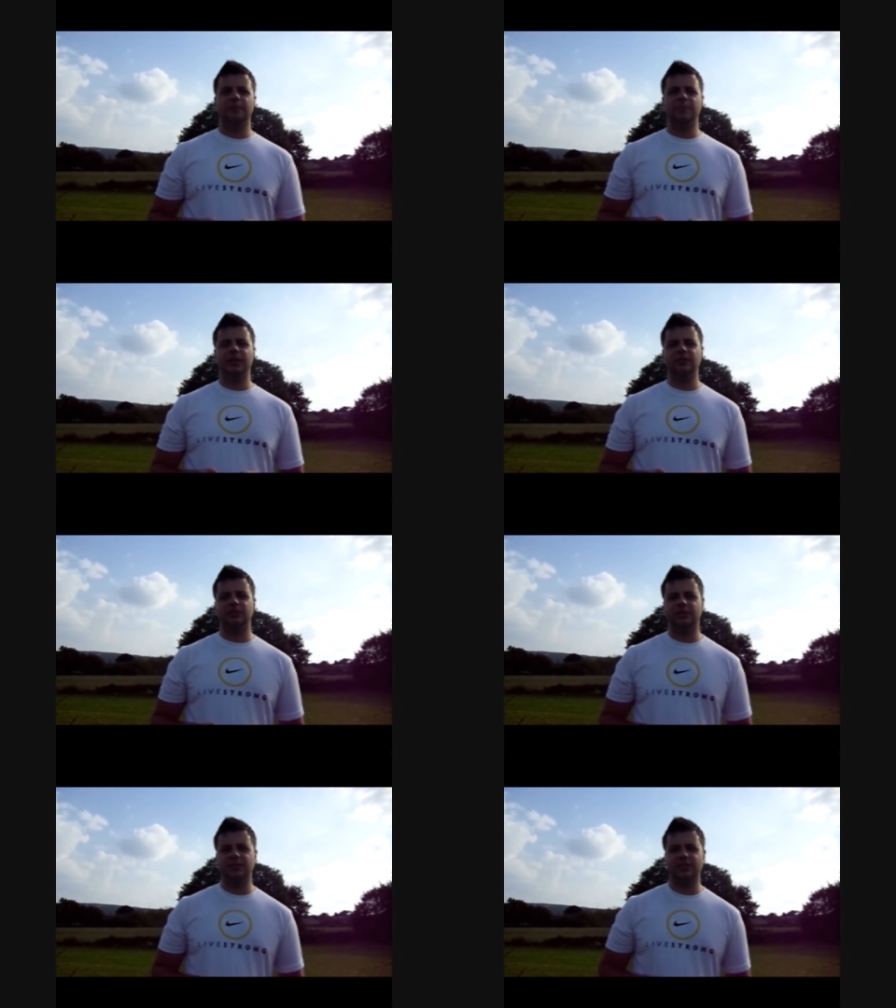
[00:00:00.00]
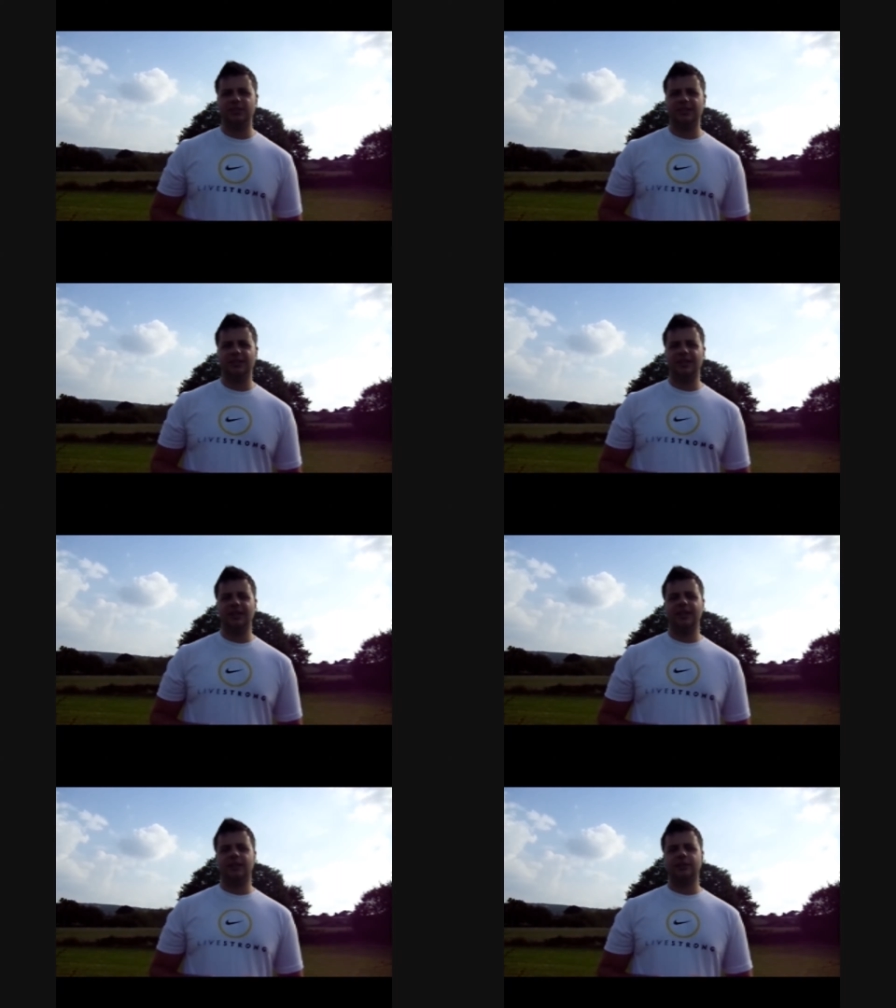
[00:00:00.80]
means that
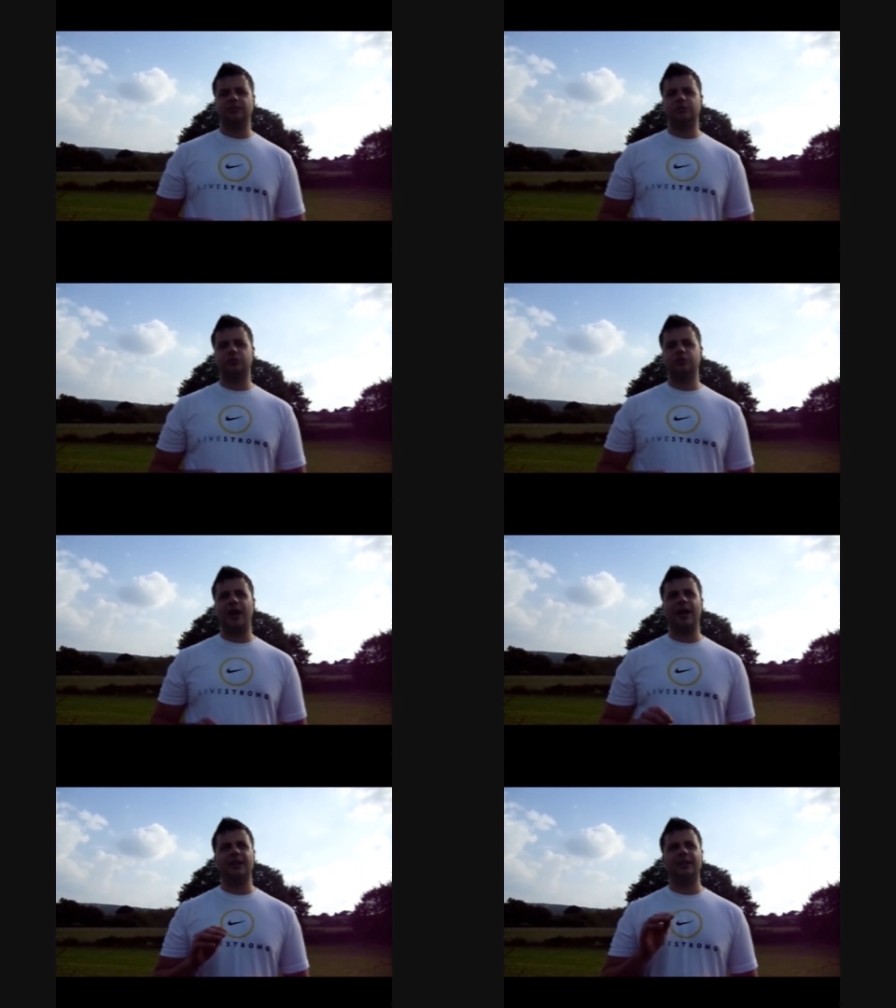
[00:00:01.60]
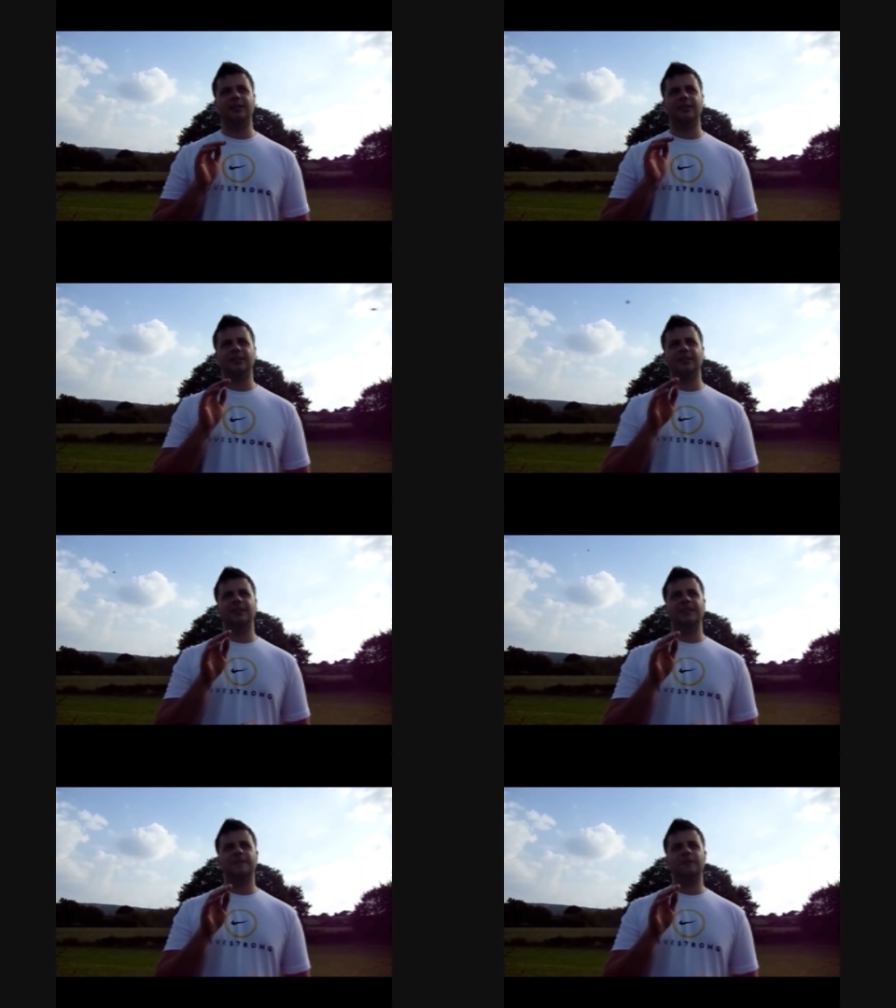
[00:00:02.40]
he can track
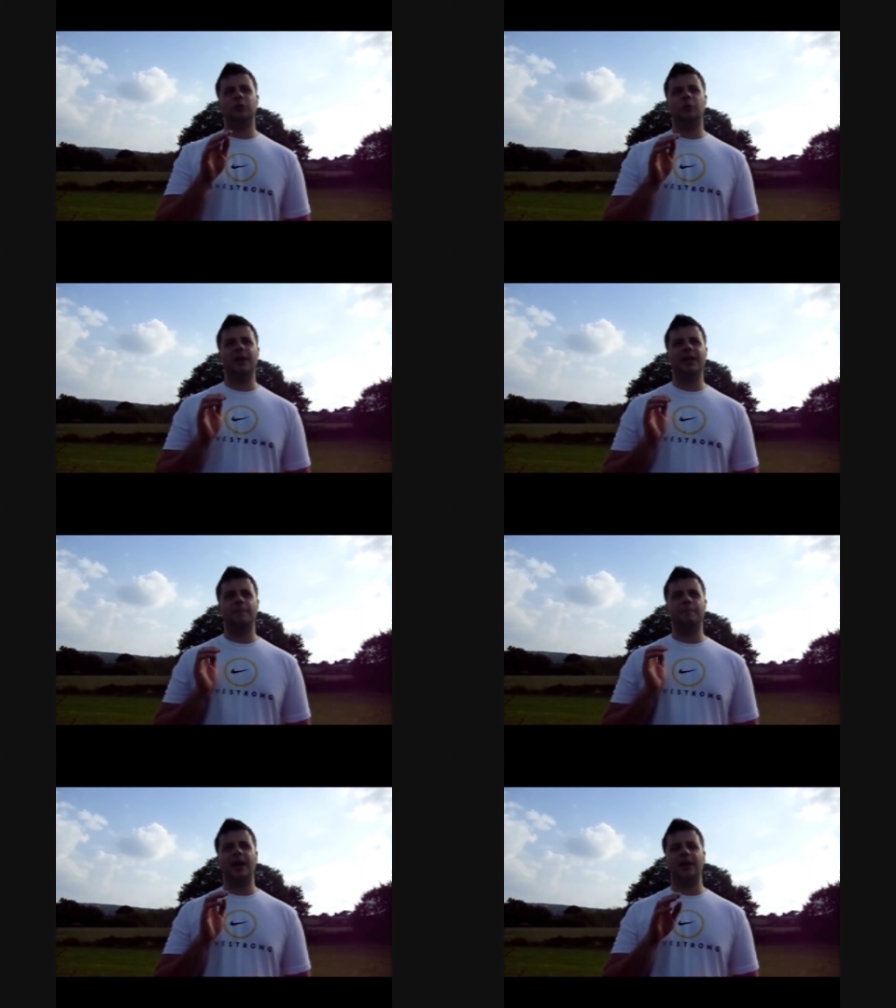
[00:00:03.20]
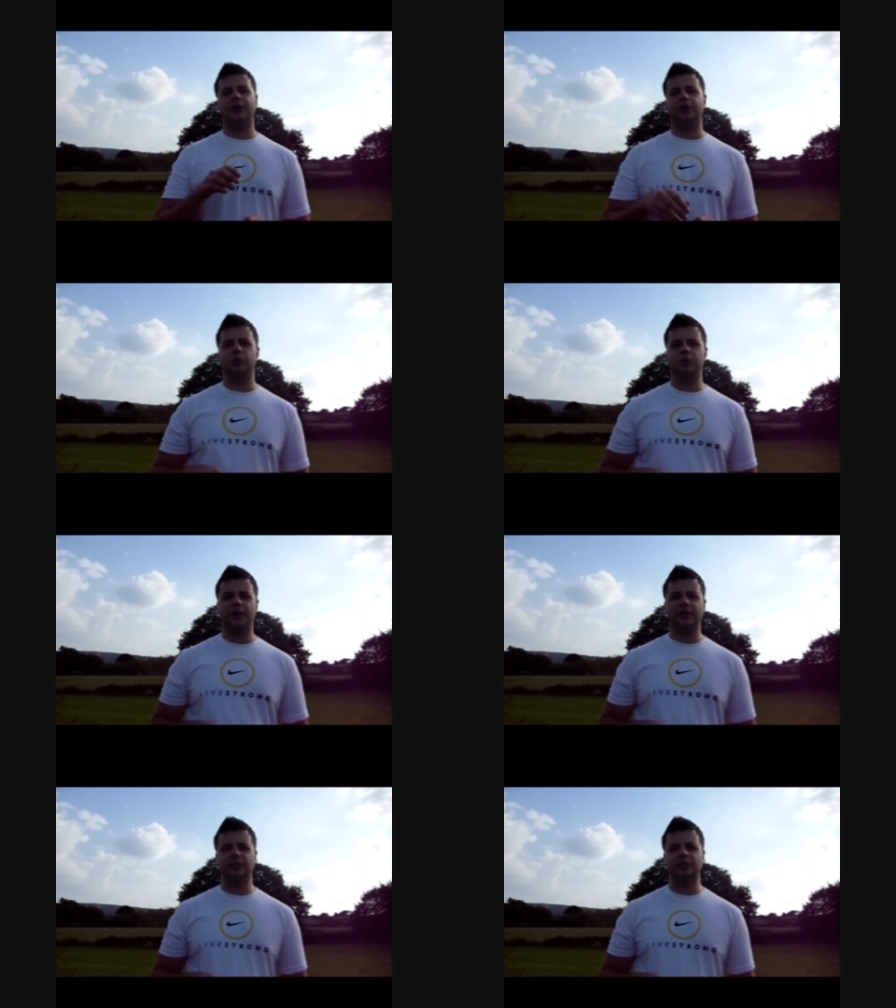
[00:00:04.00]
or make a path through the
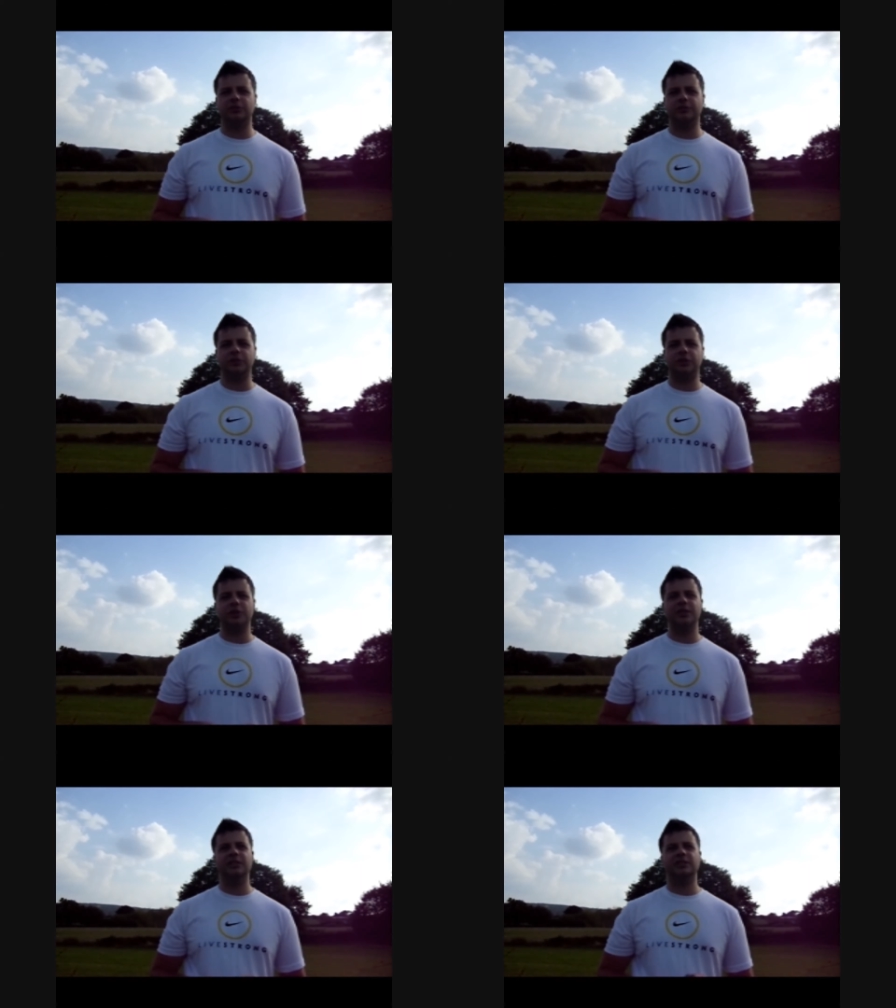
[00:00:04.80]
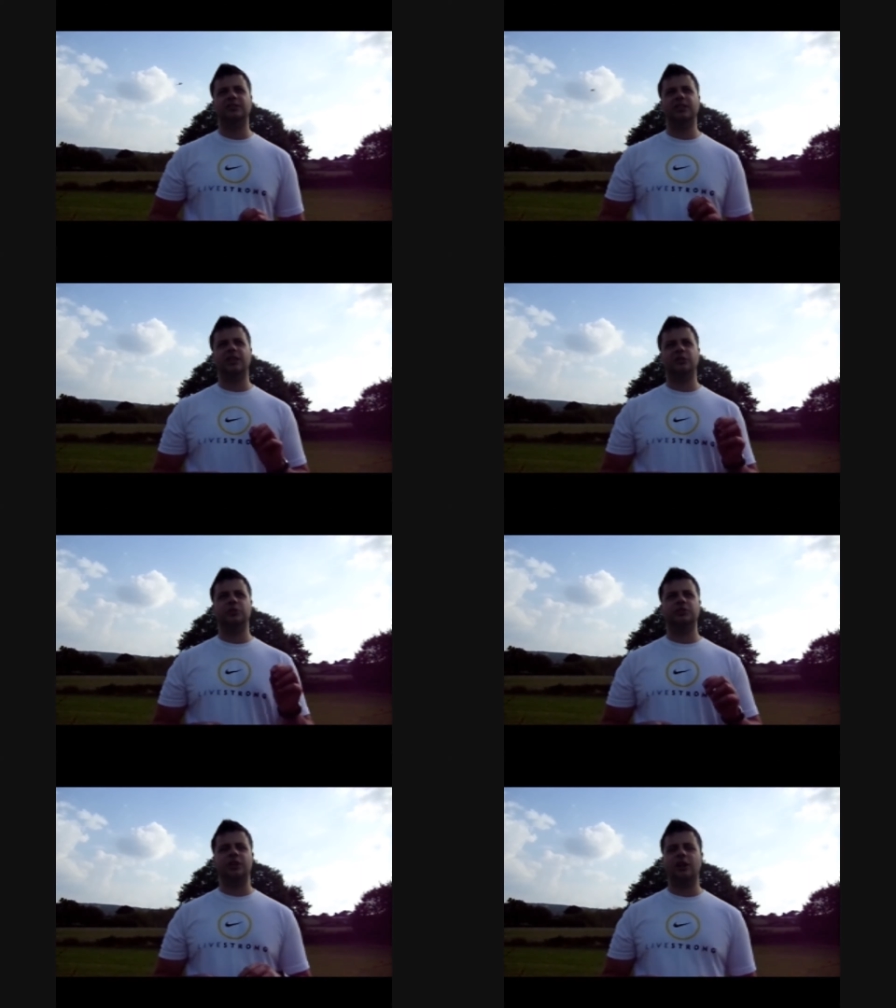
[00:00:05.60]
branches of the trees to get to
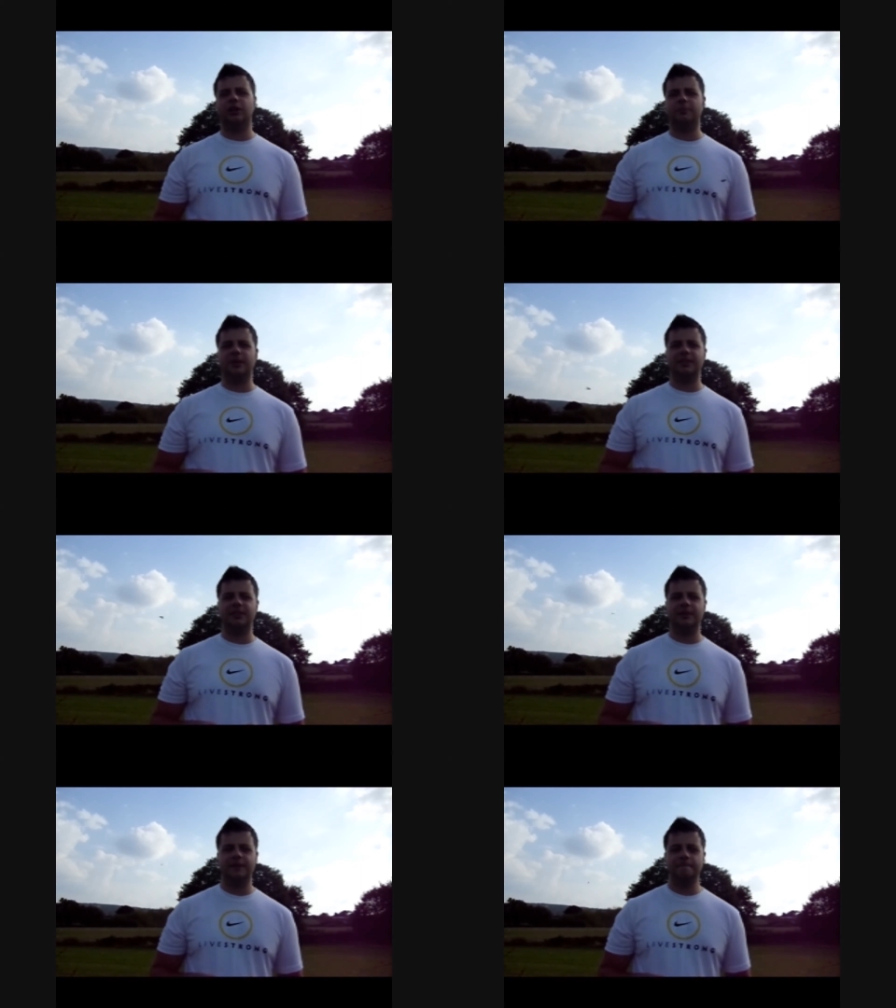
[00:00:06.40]
his target better.